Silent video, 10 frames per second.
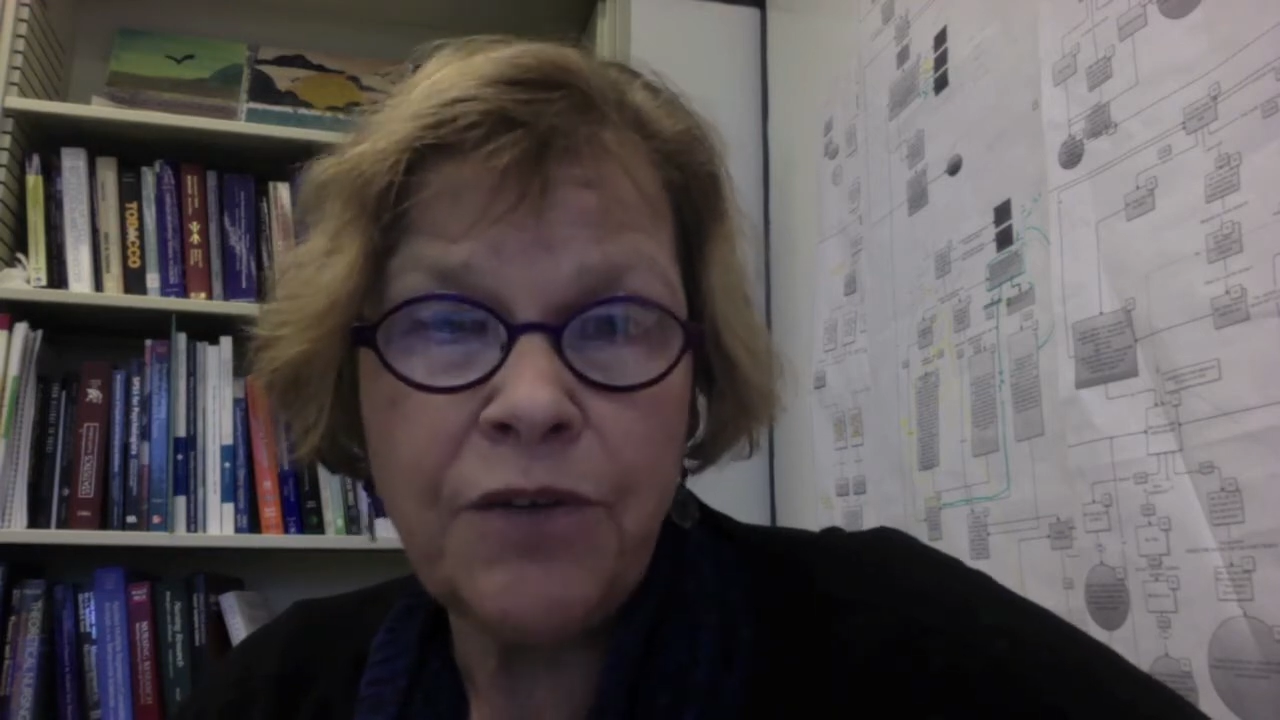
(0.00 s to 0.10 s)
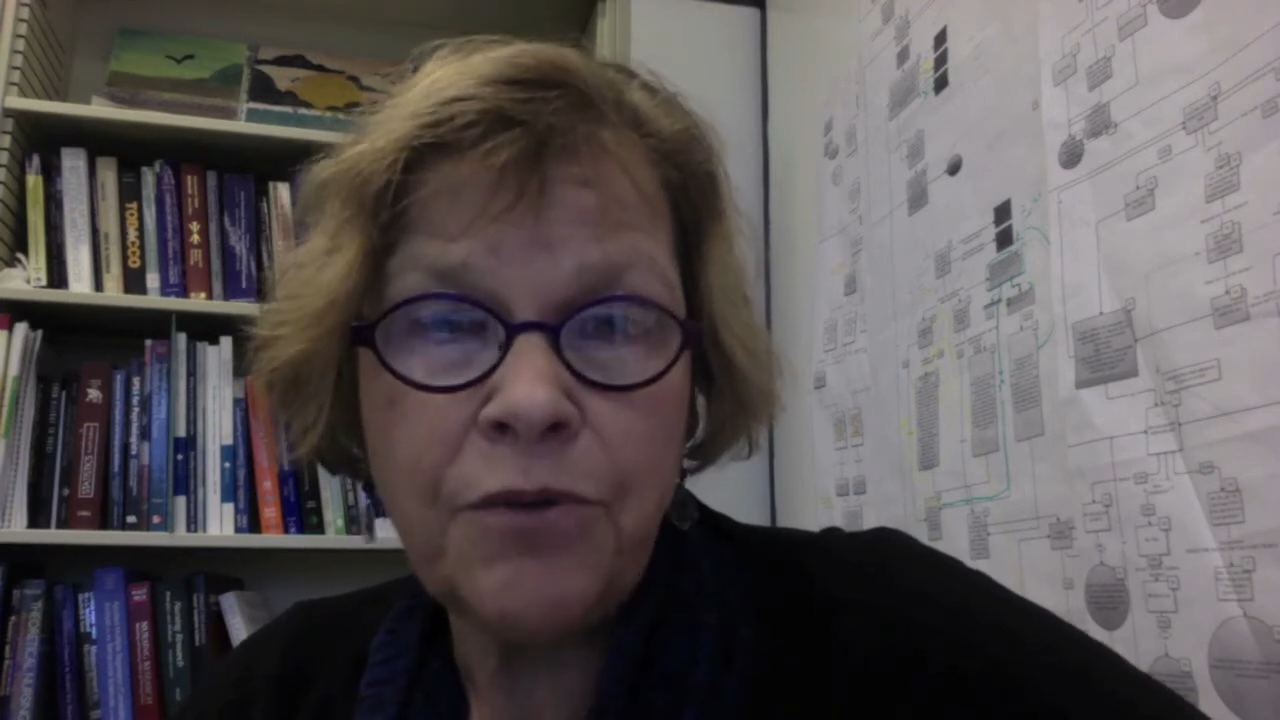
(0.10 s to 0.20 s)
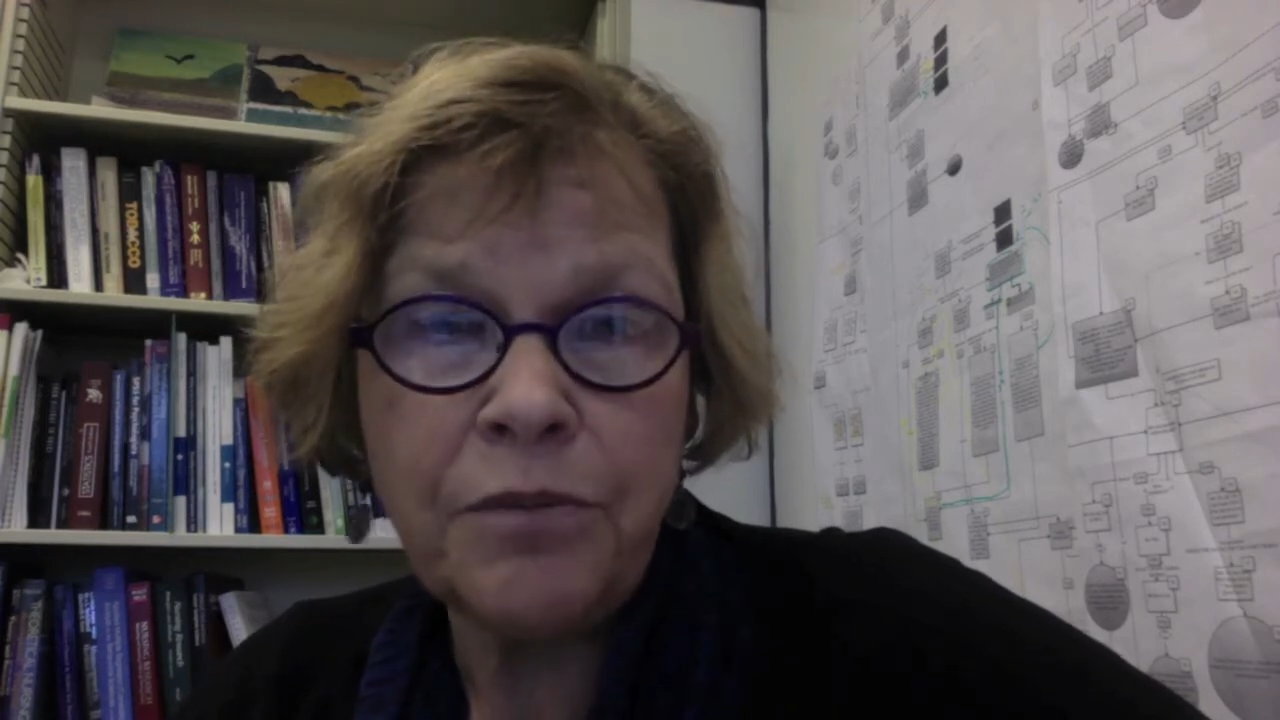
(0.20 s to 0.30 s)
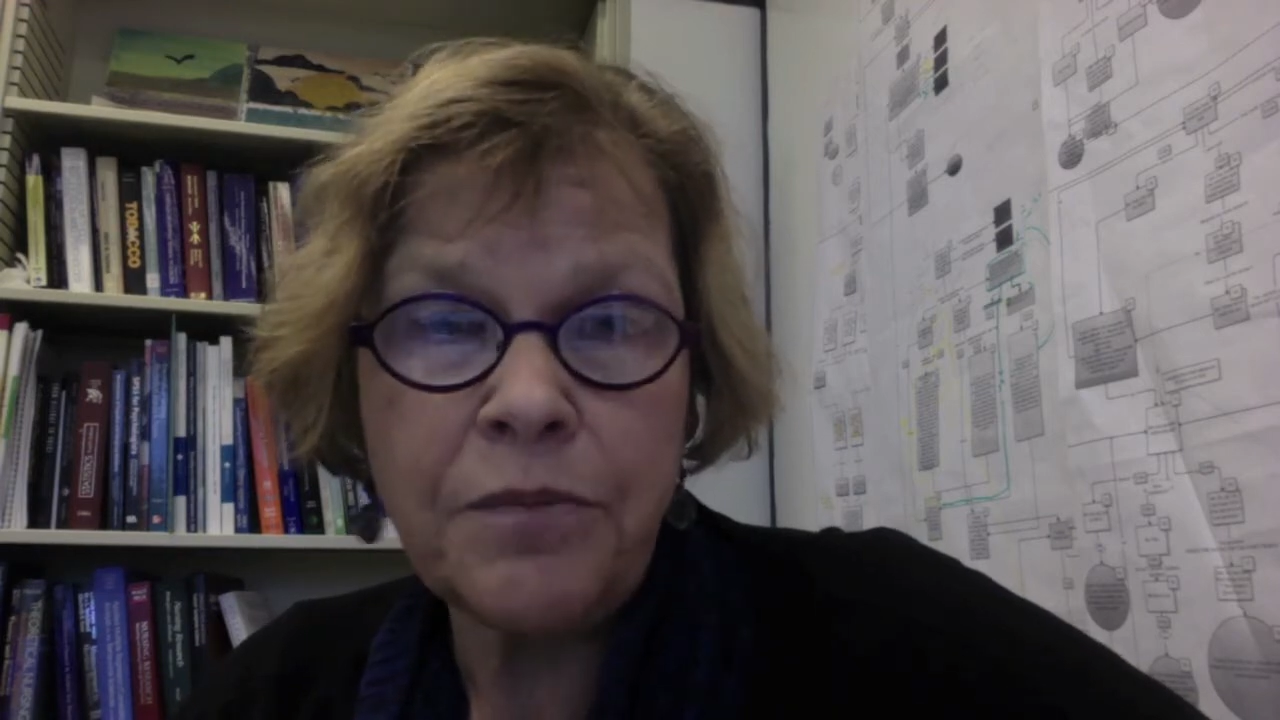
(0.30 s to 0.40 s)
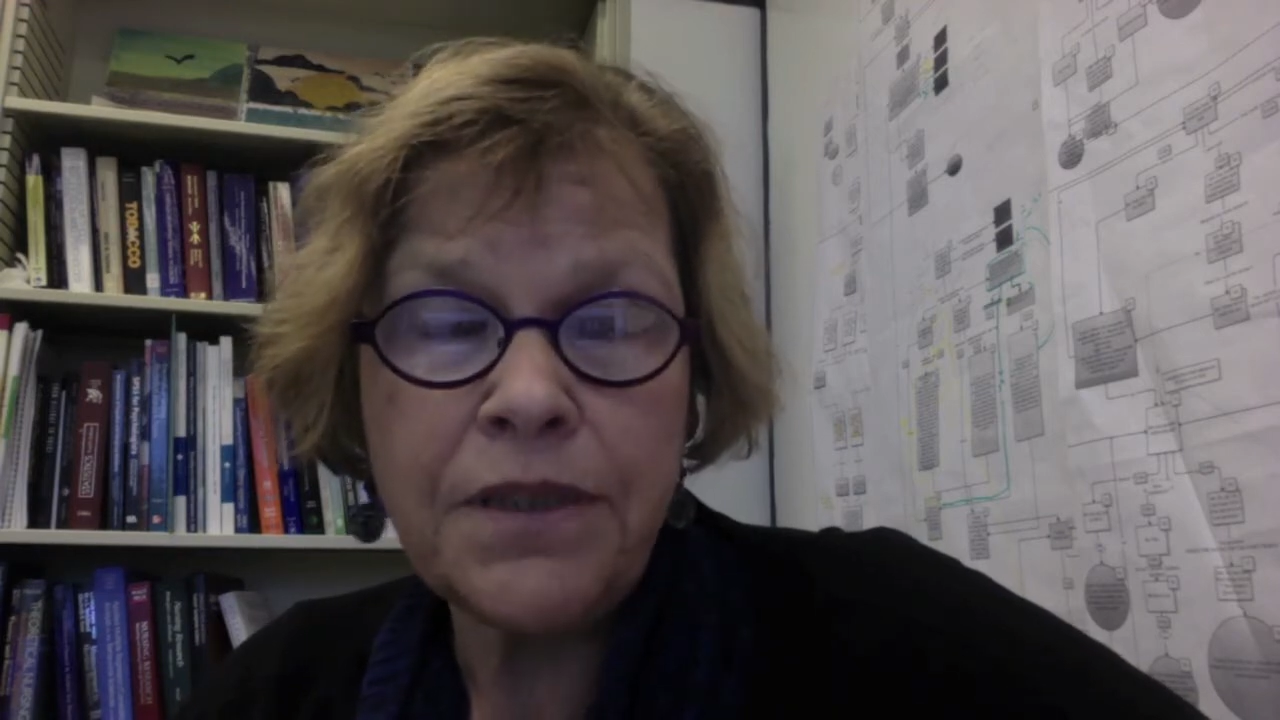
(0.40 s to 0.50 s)

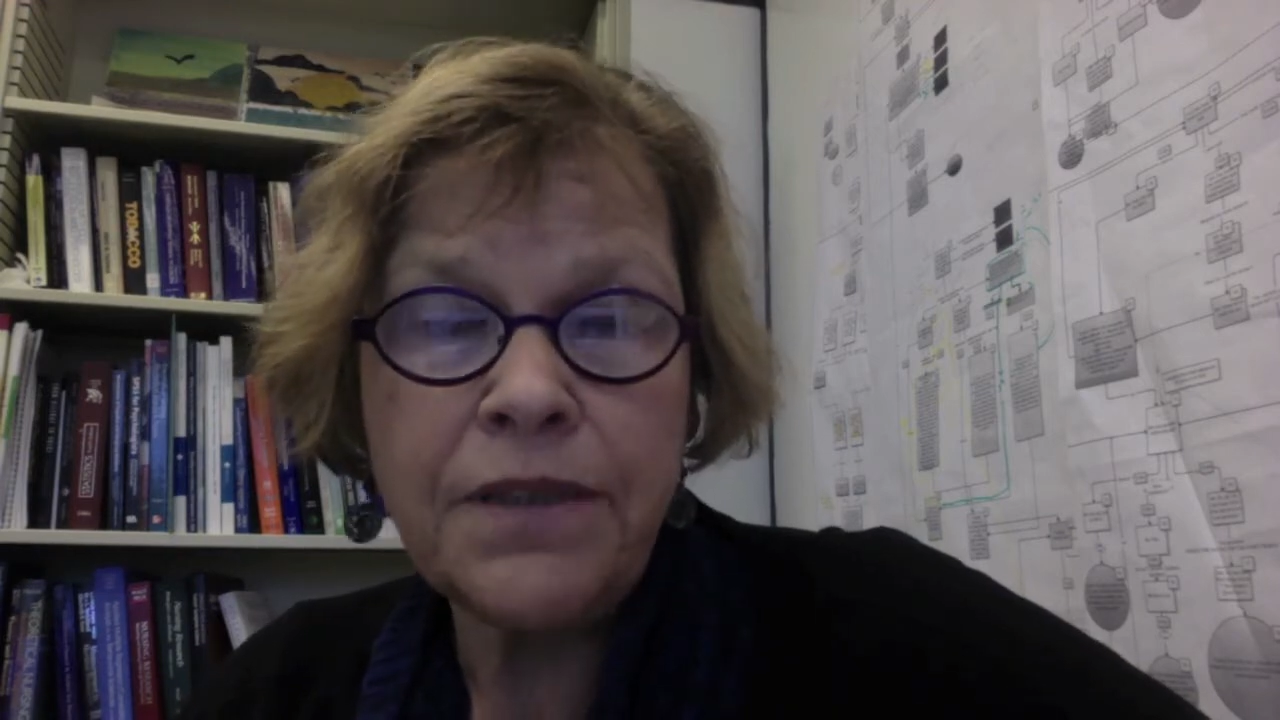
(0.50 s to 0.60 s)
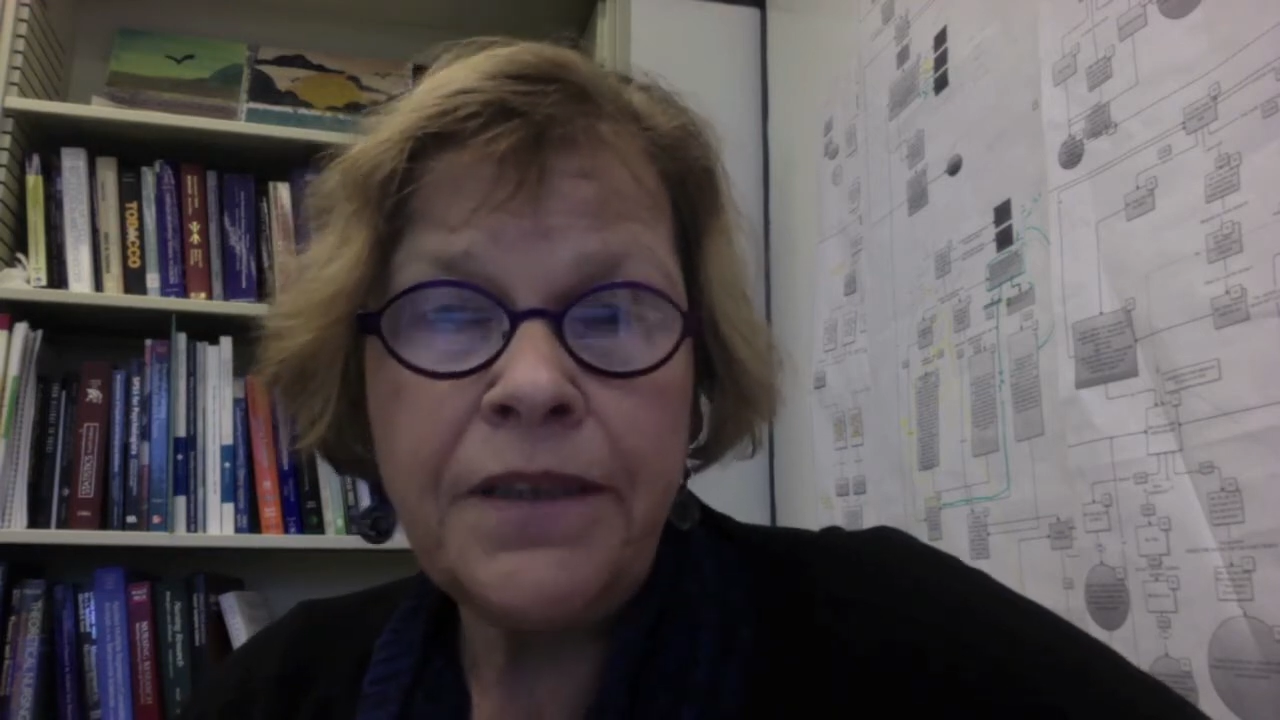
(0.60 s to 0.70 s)
rooms.